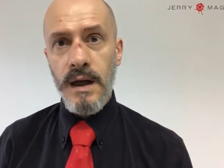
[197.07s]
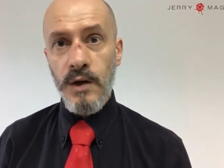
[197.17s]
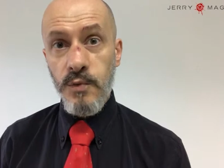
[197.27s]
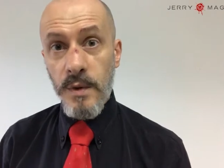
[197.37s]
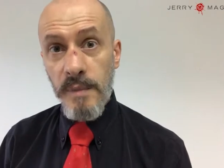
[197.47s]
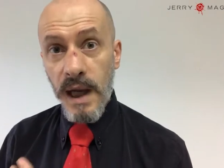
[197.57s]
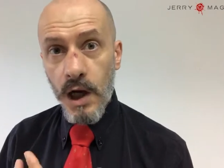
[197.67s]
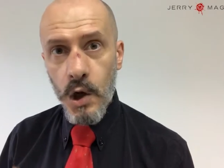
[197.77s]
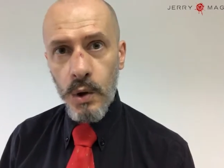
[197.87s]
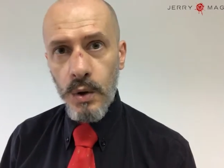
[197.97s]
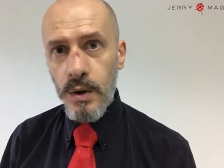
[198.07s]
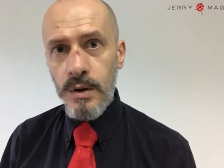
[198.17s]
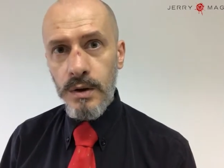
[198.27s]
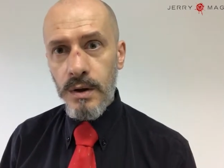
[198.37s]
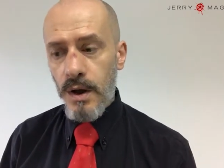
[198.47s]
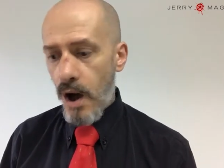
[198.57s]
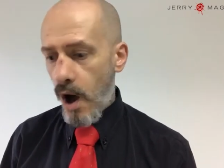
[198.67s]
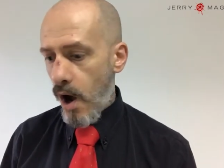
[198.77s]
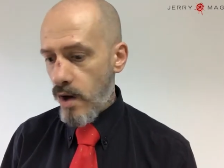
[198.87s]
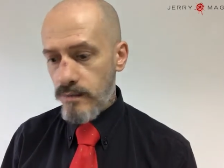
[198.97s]
It would be cool
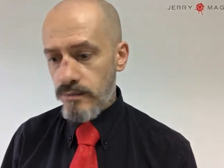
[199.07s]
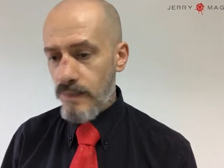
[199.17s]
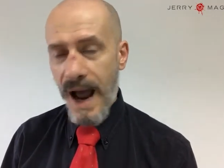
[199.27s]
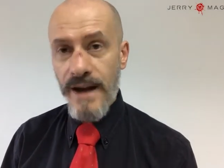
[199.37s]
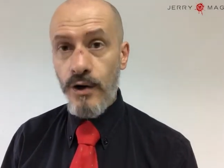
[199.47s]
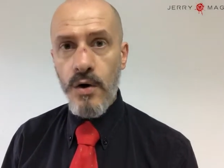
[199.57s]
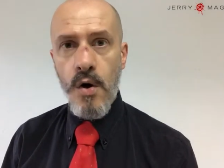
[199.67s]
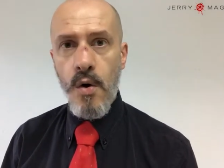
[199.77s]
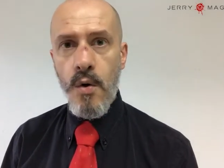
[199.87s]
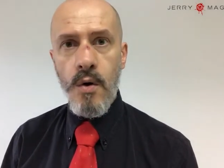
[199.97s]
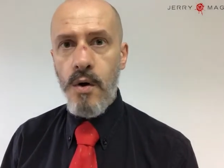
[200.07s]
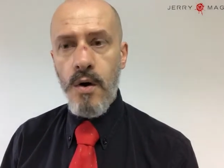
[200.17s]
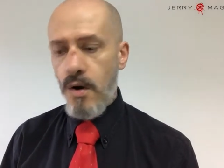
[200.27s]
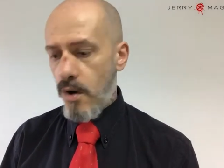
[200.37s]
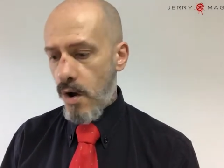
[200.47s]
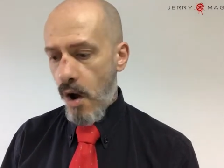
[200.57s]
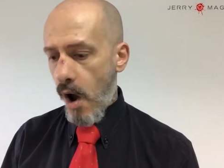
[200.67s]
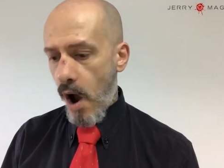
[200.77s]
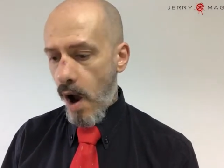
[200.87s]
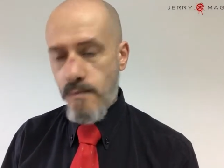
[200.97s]
on, I don't know,
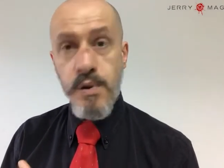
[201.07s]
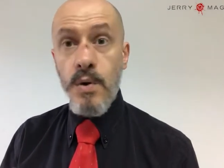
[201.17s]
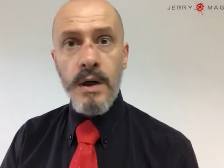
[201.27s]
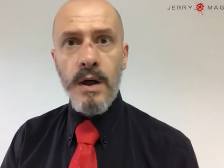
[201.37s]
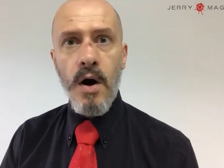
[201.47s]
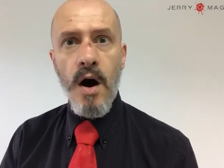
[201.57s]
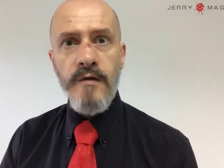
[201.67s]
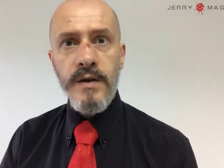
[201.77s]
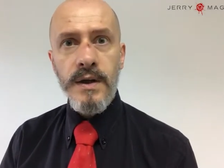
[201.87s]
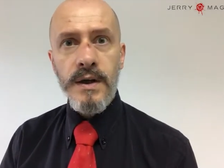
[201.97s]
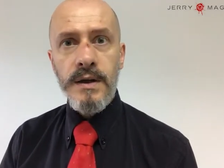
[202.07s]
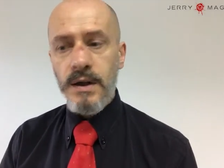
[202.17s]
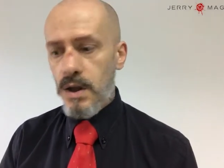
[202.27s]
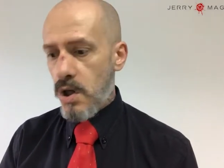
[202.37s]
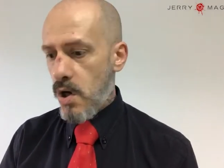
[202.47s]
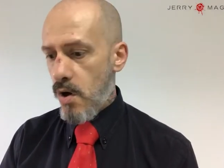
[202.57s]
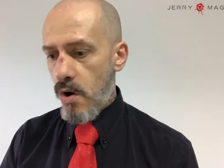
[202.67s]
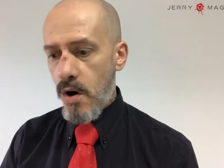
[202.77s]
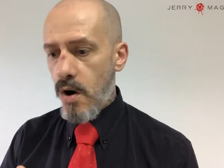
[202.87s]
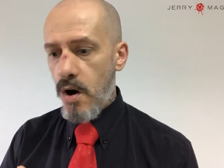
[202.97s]
a book cover
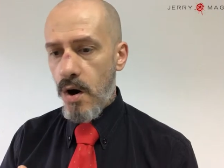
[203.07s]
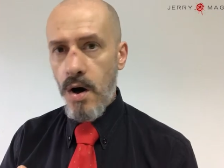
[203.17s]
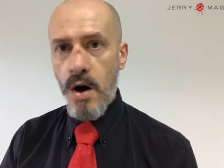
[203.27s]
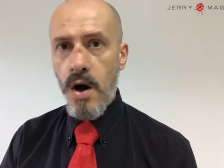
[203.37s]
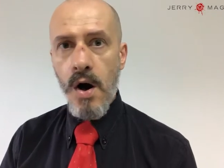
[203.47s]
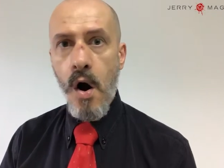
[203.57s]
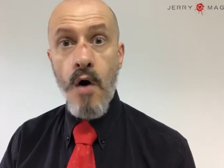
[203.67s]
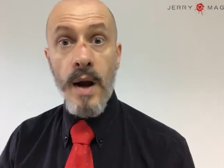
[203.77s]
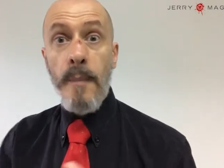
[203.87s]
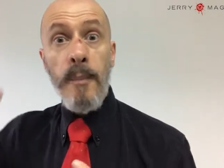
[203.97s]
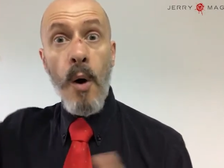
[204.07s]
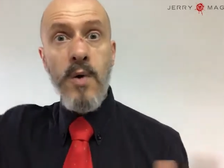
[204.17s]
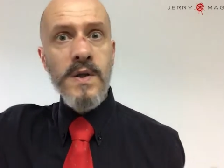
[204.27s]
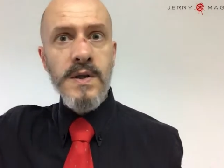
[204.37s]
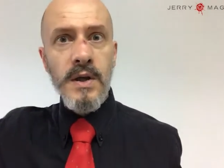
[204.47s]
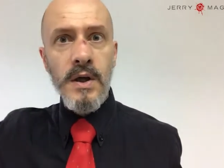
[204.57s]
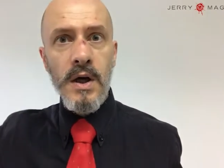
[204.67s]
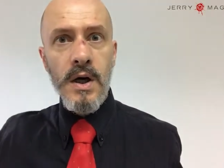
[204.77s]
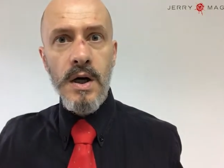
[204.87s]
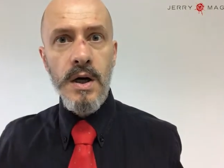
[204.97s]
or on a
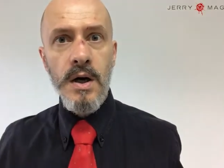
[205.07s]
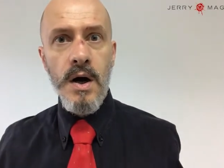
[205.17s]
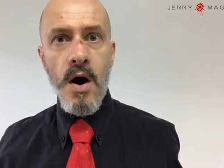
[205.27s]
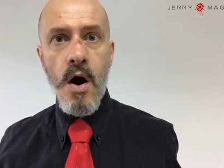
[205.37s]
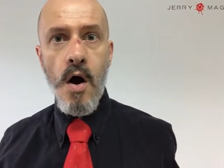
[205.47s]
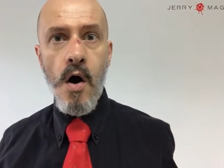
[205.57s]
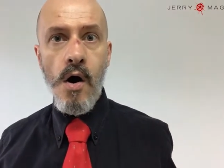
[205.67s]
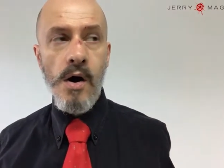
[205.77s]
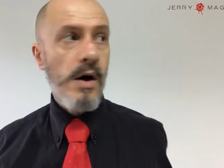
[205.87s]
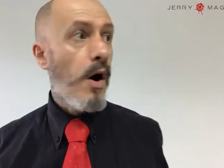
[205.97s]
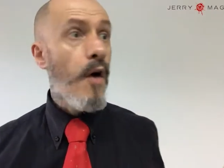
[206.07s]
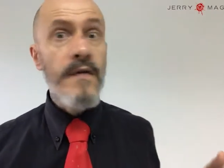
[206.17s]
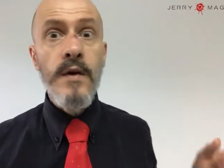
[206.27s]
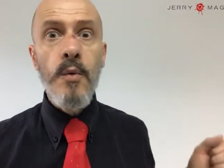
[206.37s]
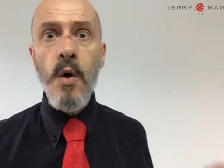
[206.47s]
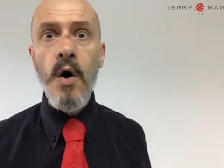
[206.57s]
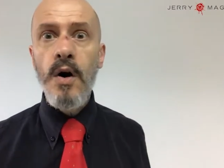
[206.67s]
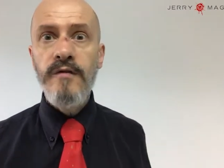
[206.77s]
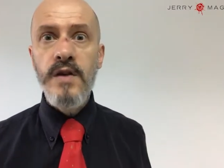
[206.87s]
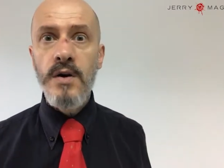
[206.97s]
poster or on the
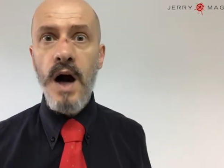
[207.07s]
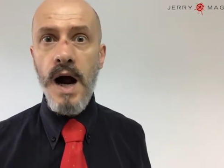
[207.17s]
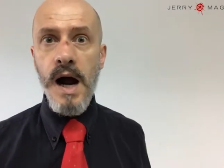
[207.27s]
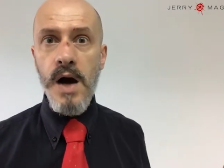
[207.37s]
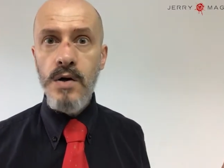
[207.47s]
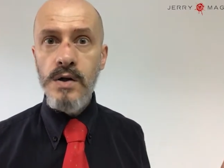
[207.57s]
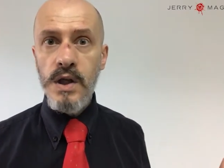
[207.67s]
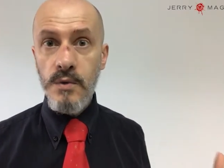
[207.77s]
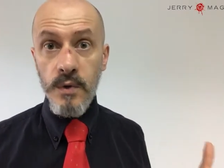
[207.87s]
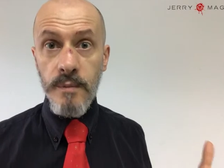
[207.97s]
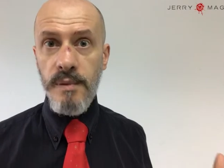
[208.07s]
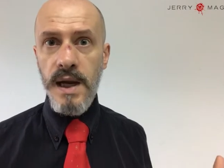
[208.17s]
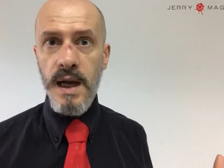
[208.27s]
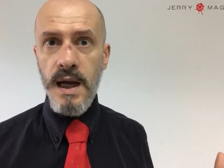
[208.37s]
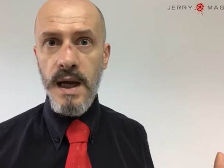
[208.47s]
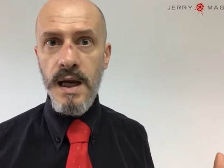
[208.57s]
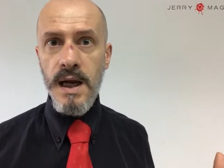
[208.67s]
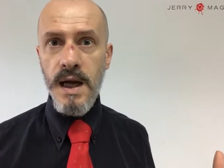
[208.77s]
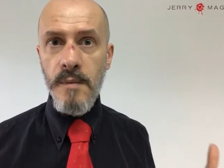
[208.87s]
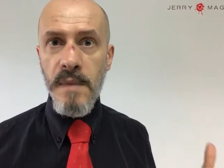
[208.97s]
wall of your house. It would be
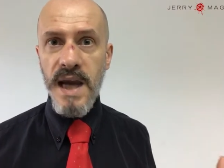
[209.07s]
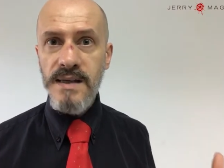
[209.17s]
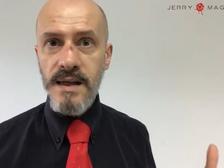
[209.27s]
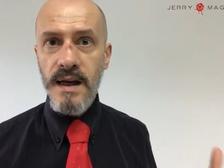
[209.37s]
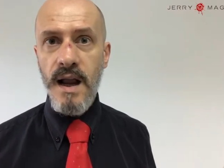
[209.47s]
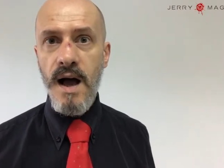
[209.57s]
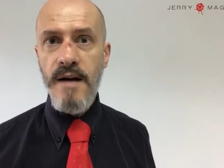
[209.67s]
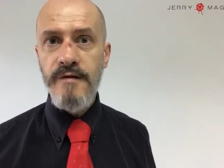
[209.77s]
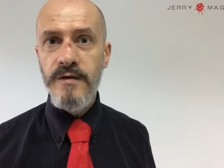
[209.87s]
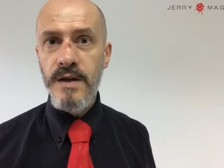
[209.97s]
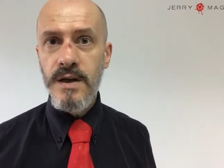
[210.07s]
amazing enough.